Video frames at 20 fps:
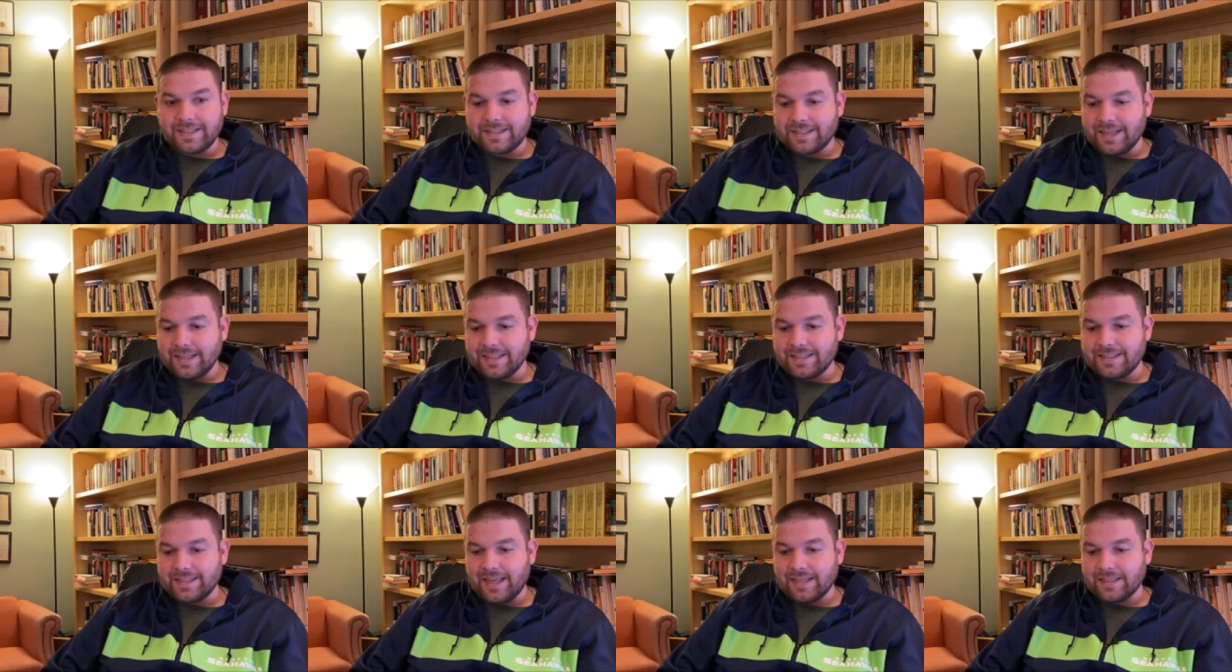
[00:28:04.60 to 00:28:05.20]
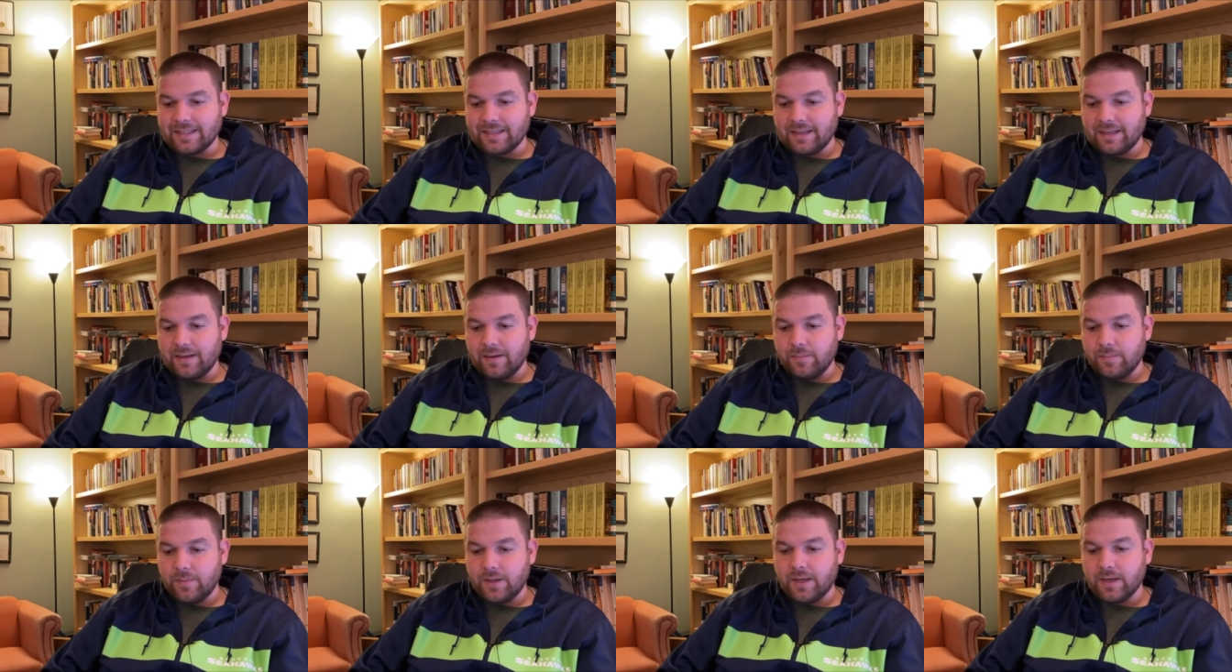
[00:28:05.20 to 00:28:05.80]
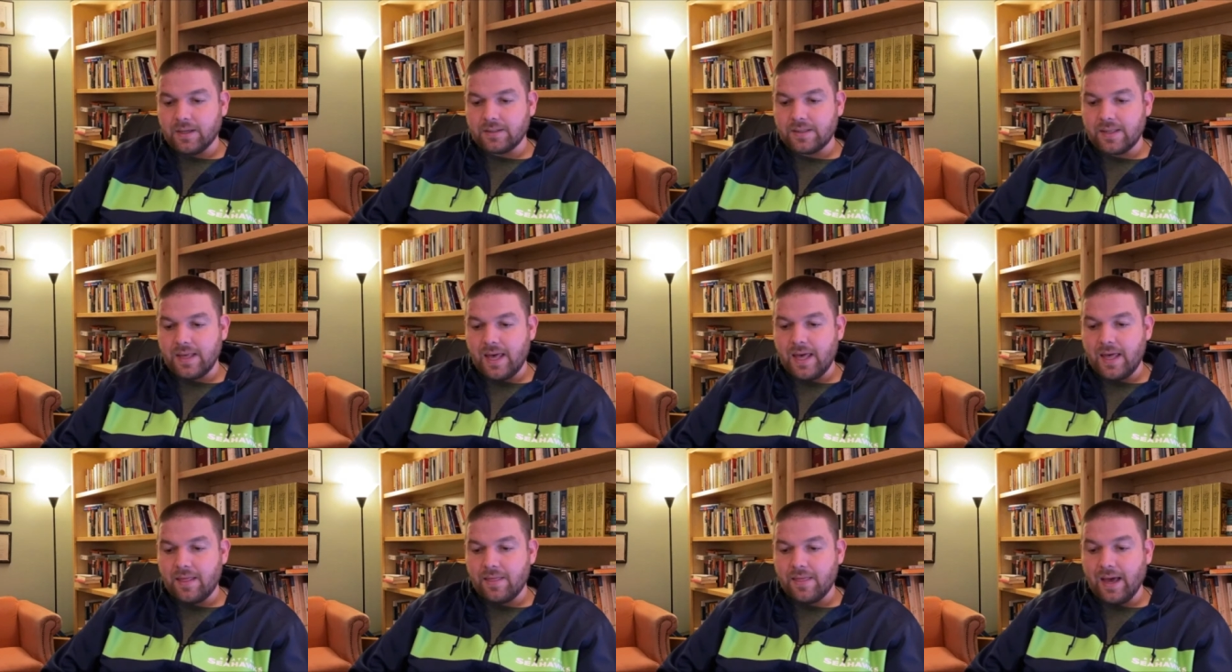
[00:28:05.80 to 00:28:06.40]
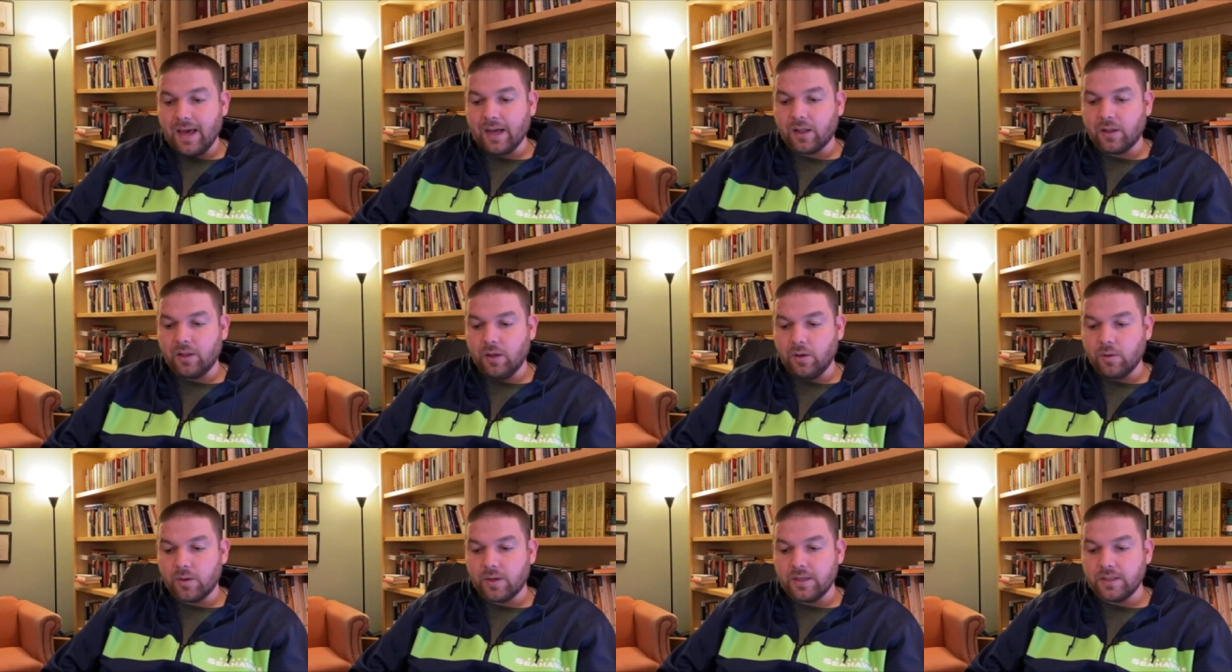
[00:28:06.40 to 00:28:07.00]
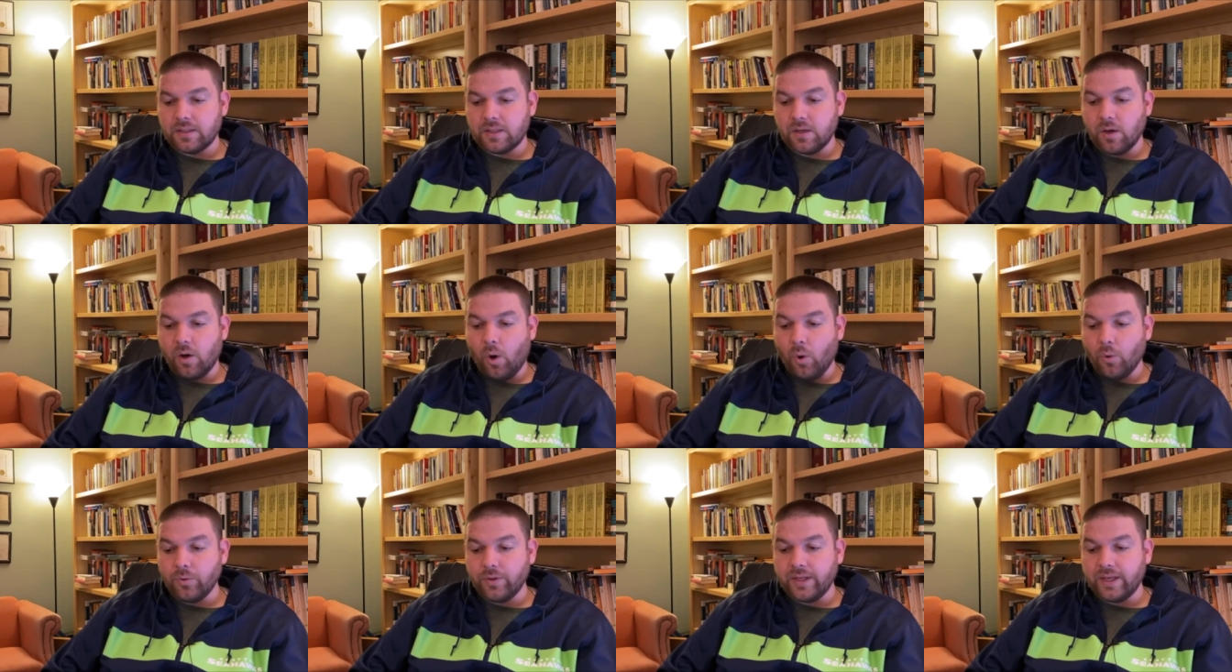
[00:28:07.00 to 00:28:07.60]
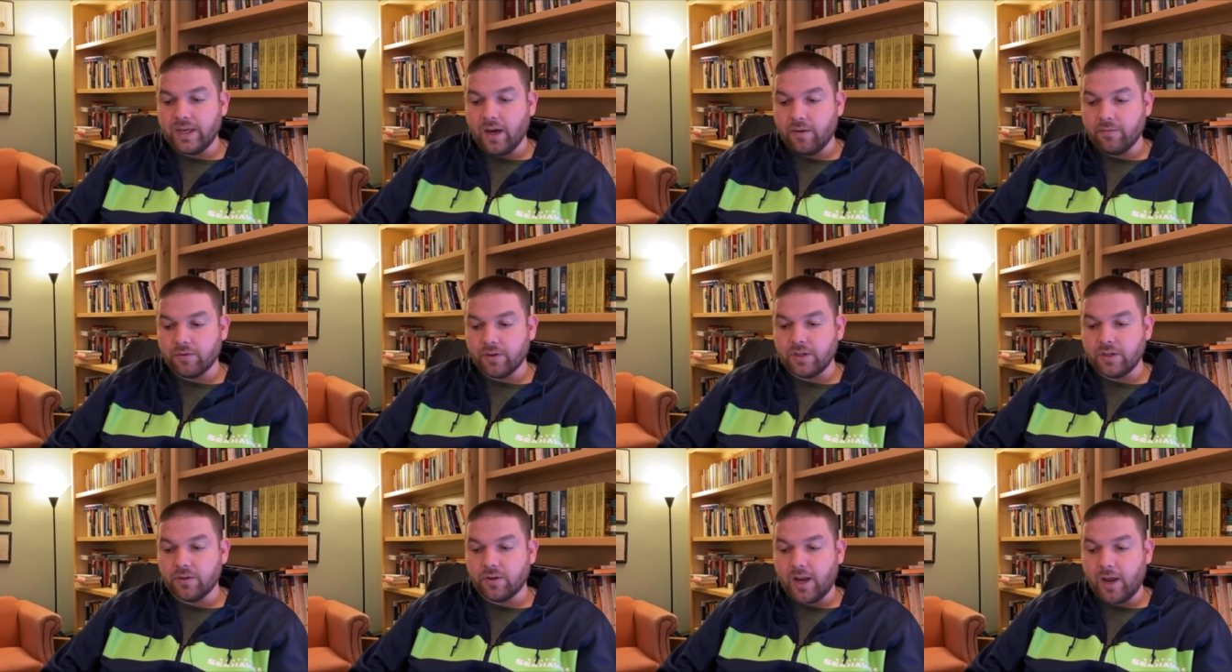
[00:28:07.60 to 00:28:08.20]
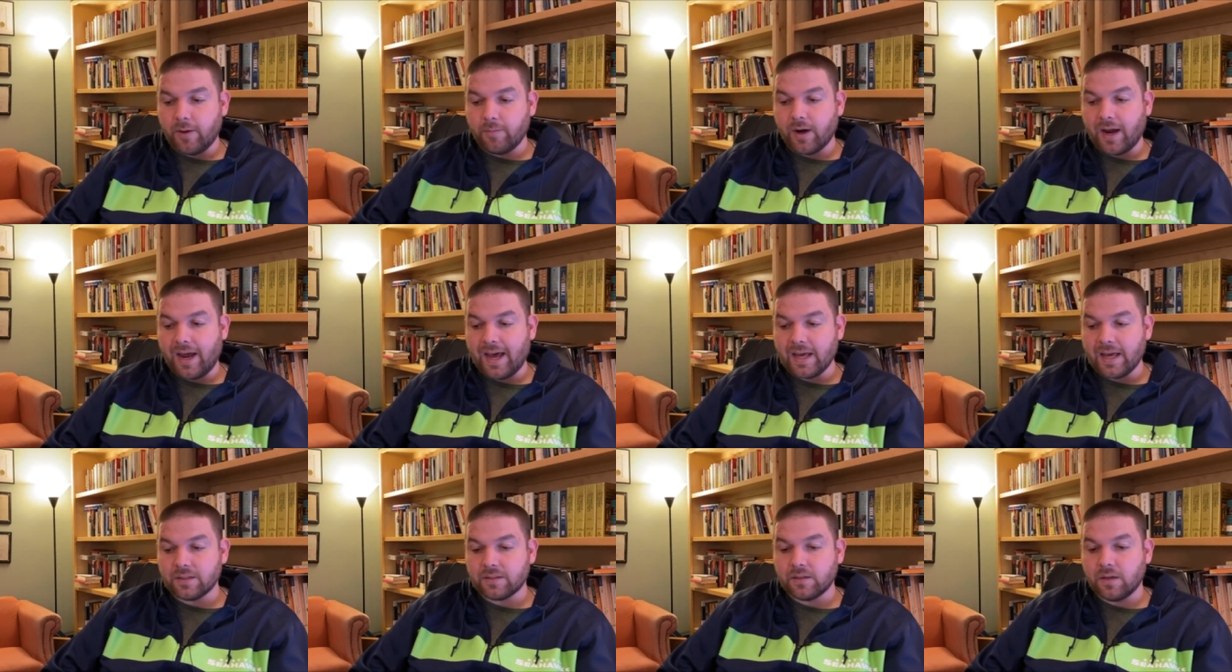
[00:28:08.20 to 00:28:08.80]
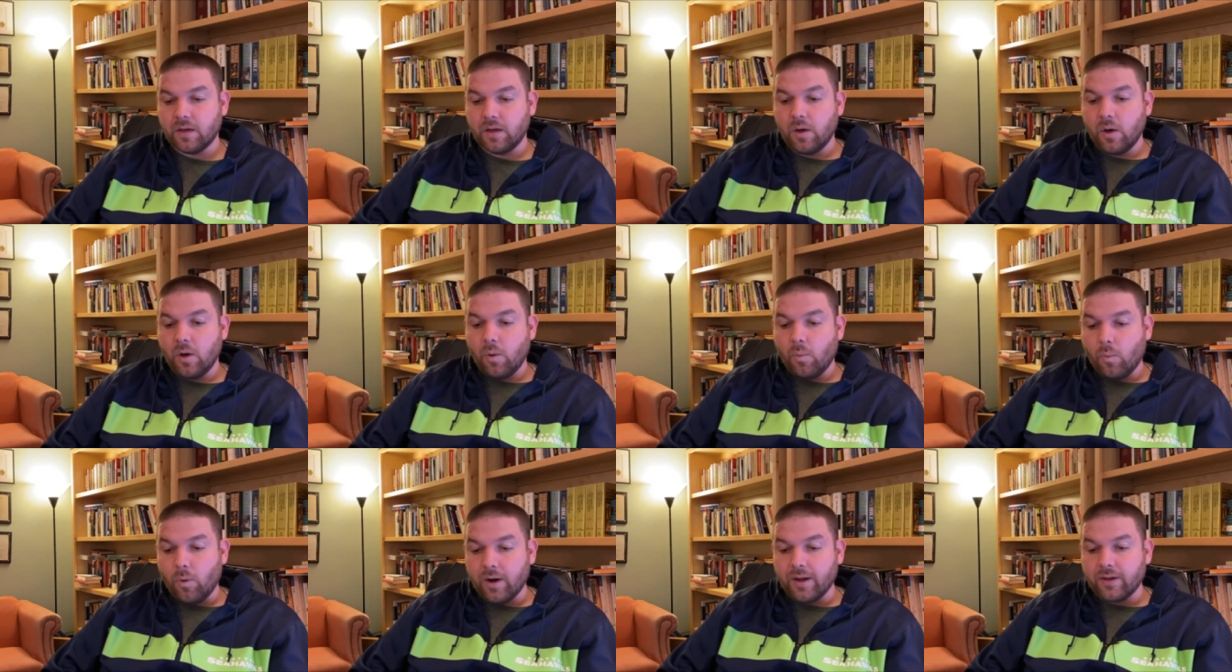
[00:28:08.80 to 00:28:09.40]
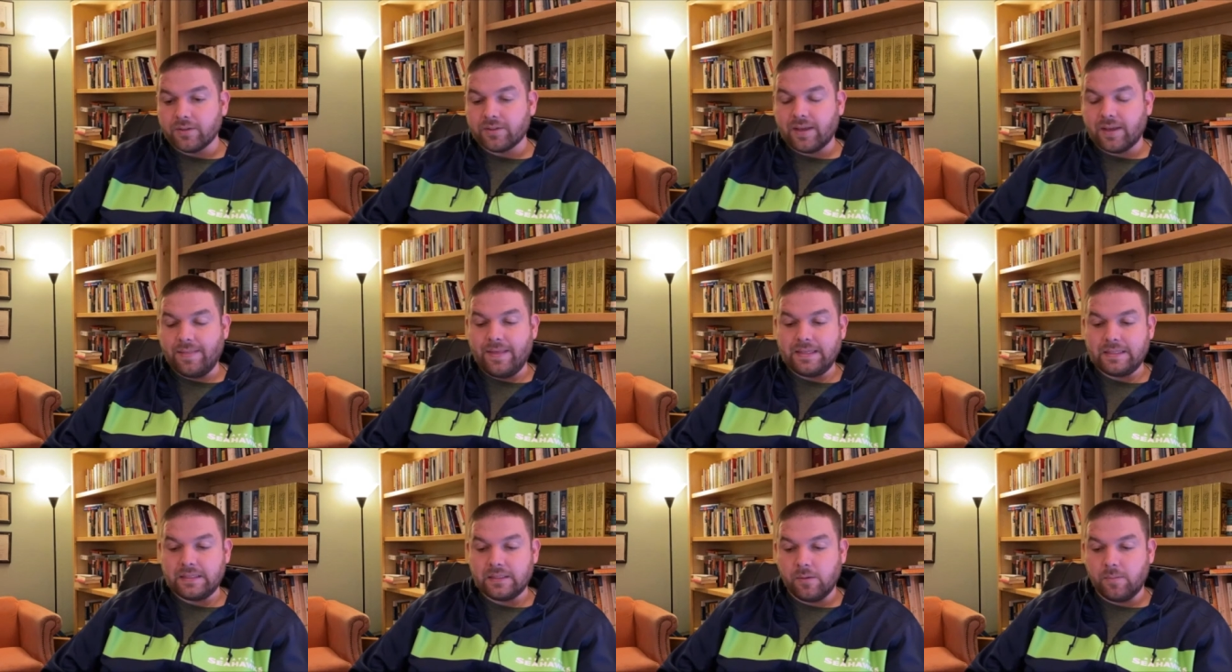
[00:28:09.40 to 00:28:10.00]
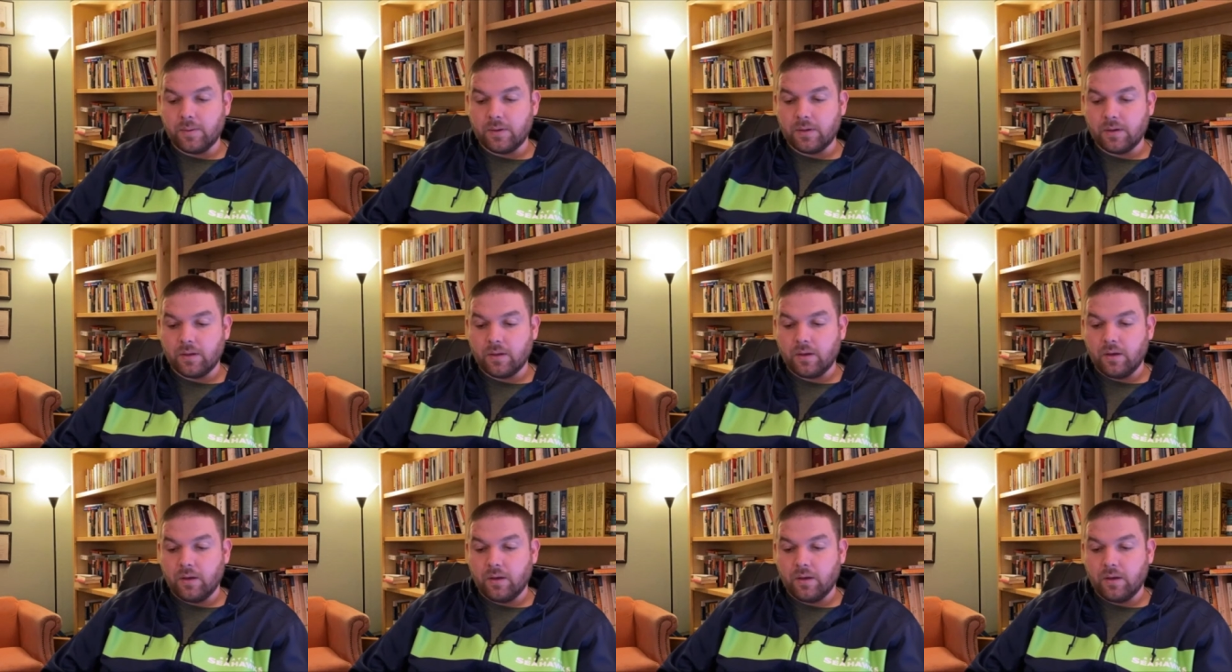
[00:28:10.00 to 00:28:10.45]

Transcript: sunset, because they, that cloak is the only covering your neighbor has. What else can they sleep in?